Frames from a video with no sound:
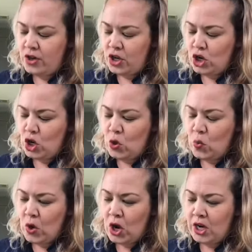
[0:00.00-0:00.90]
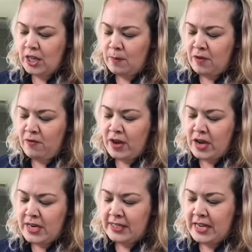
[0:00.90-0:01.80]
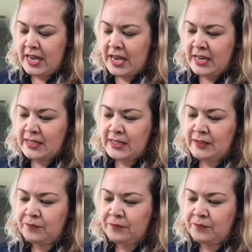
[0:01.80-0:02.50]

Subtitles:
a new word. Let me find it.